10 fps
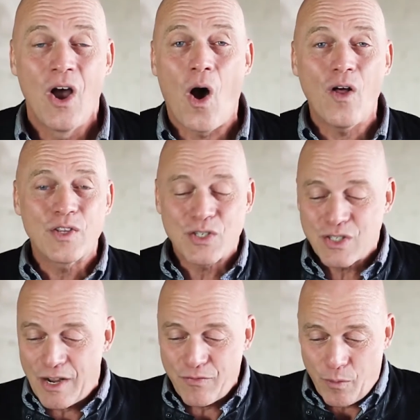all the
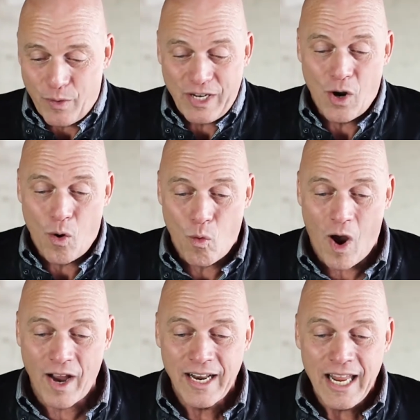stuff that we don't
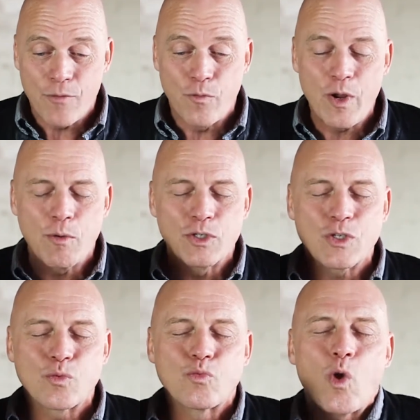want. If we will
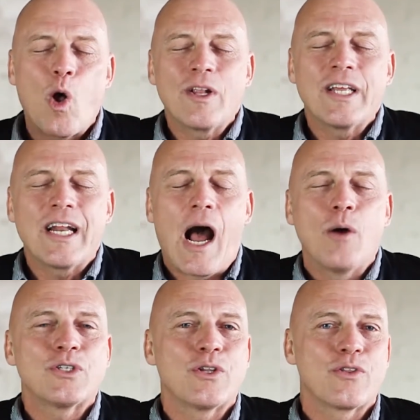just roll it
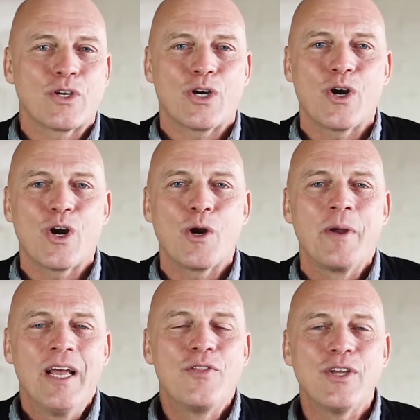out to the
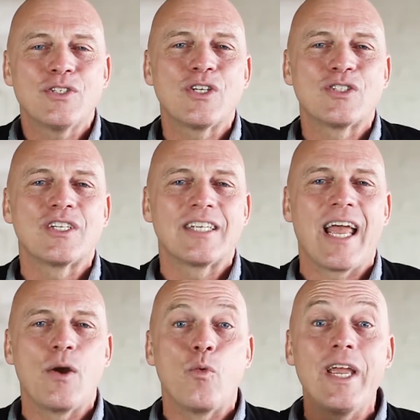curb, this is the
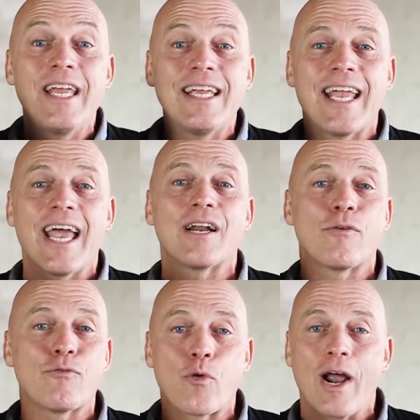day we get a
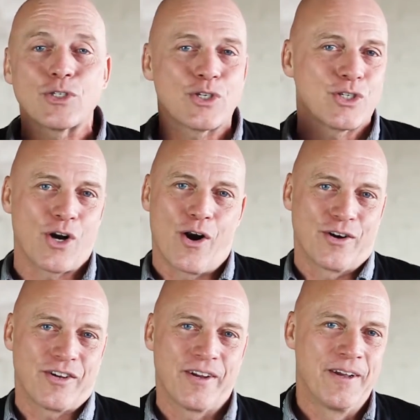fresh start.